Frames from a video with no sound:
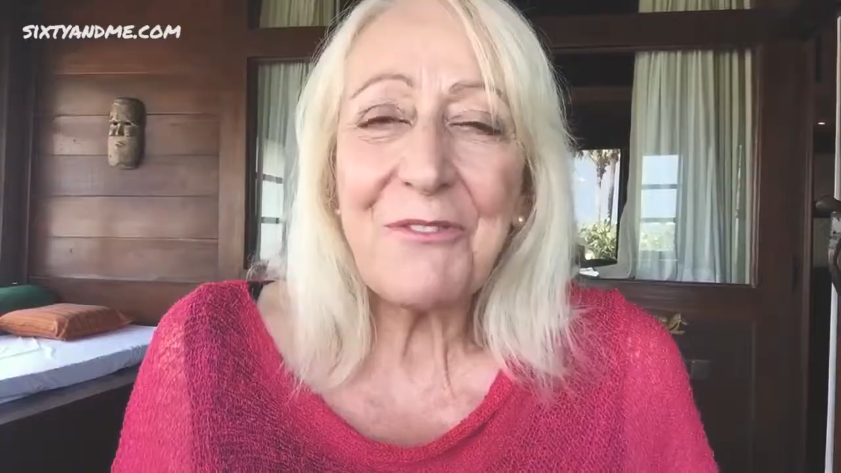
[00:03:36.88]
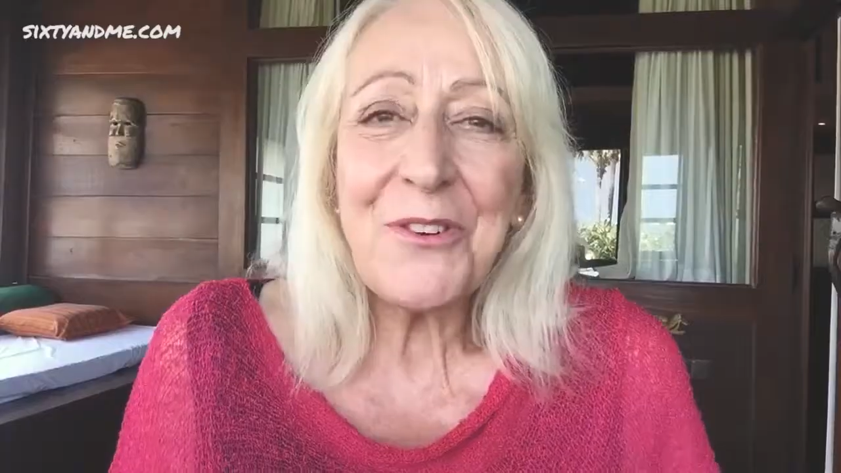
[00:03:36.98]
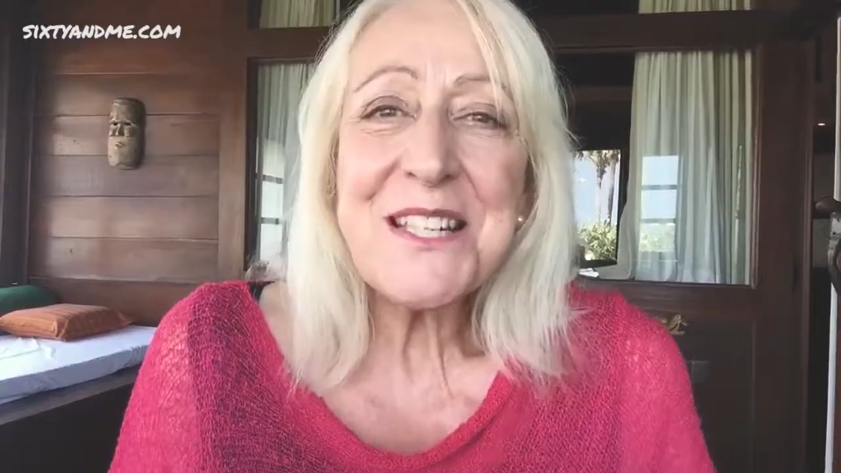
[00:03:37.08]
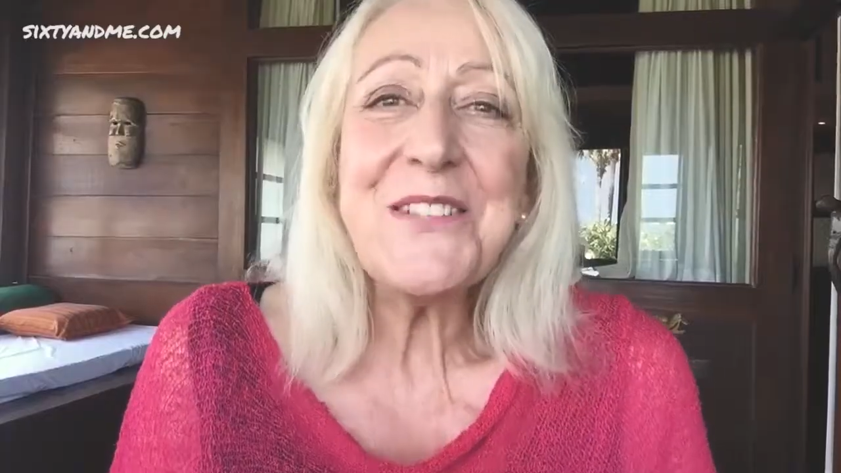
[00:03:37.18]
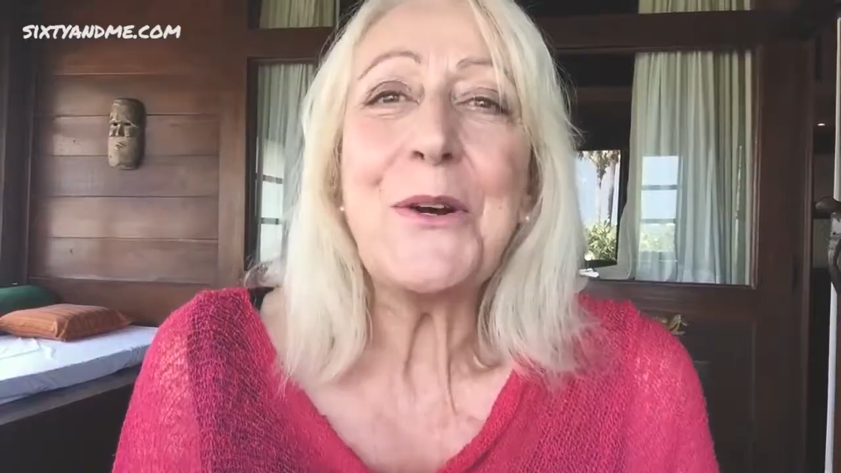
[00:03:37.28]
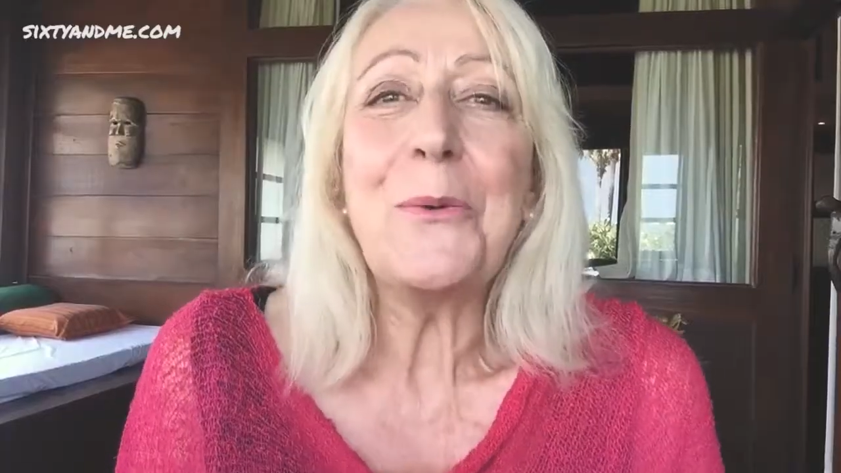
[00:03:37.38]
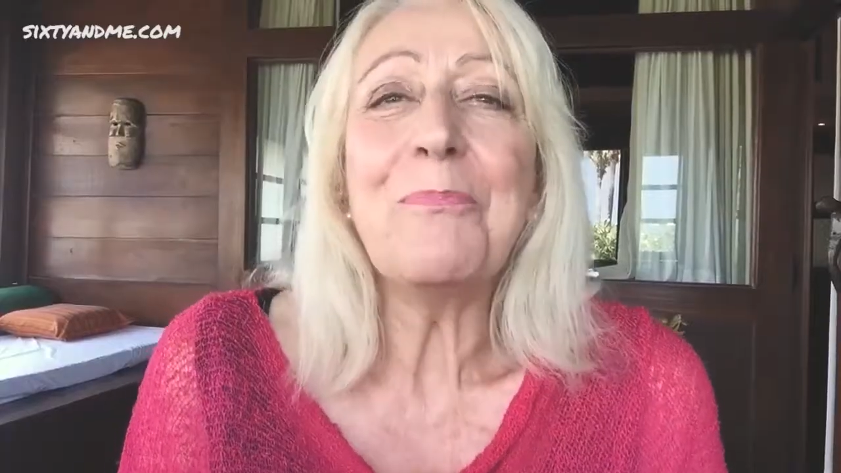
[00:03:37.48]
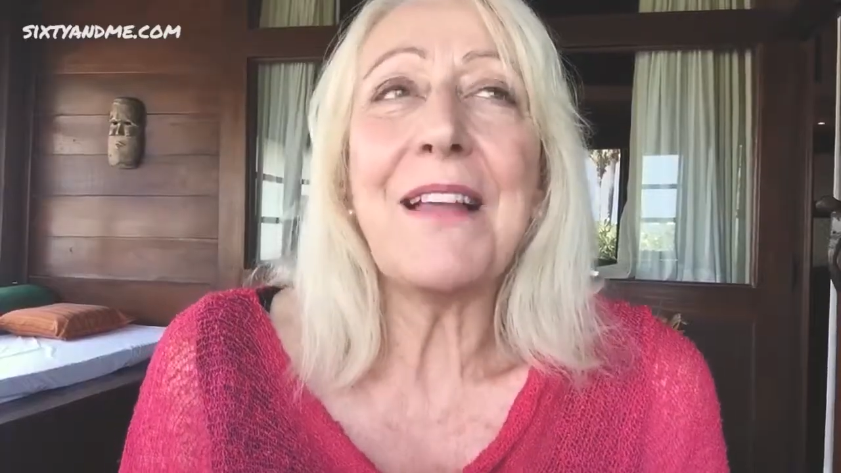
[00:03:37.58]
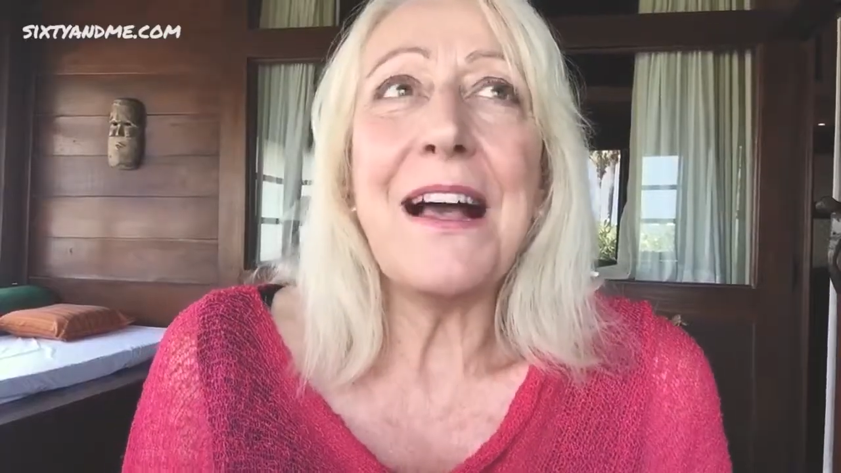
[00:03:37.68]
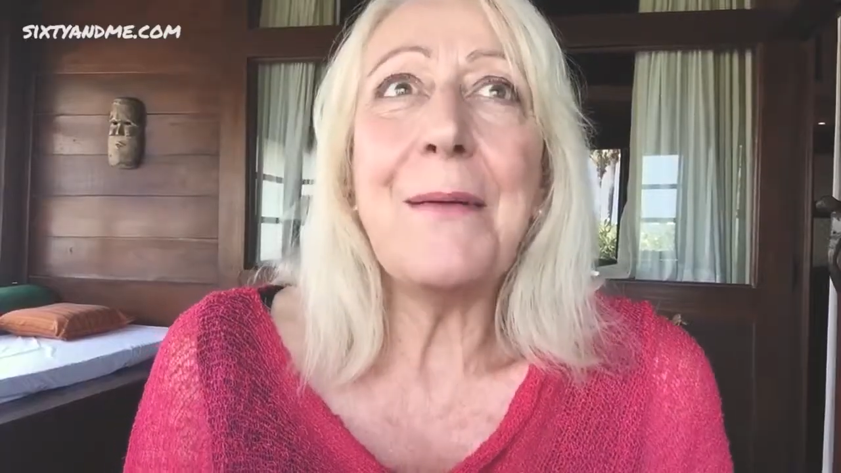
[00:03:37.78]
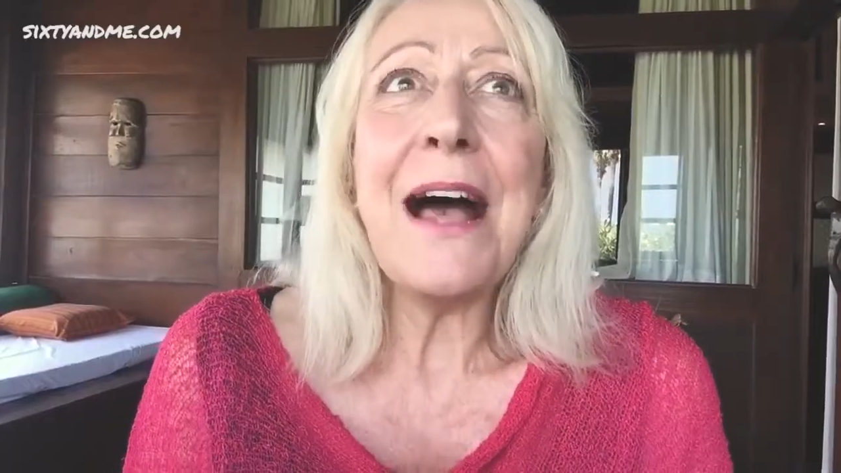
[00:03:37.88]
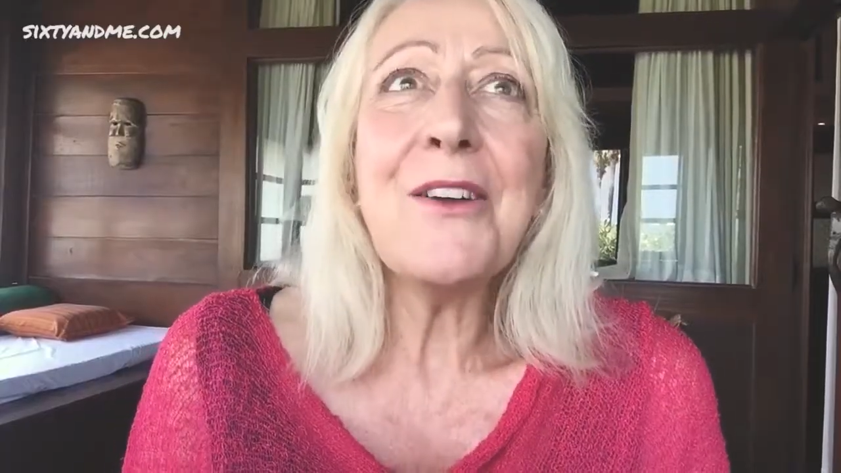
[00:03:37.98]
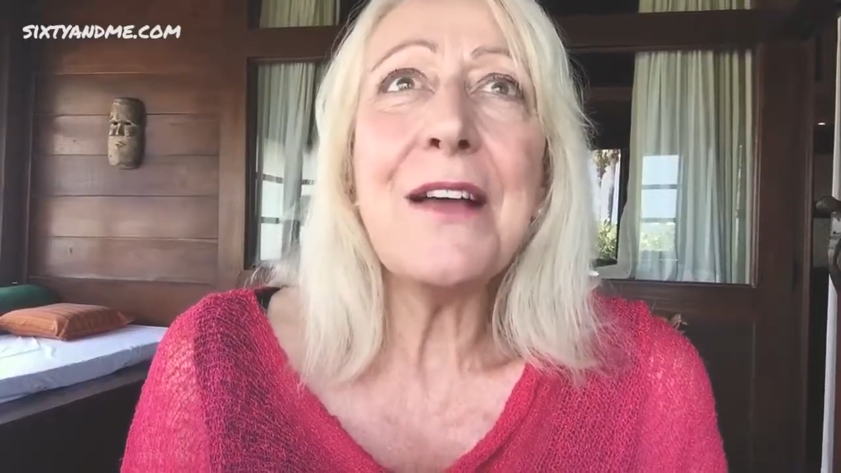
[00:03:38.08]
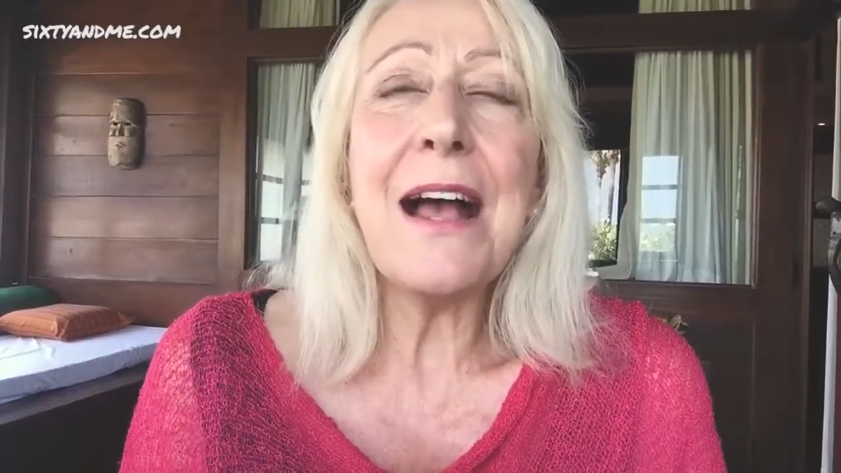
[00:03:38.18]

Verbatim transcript: first of all um, how, do,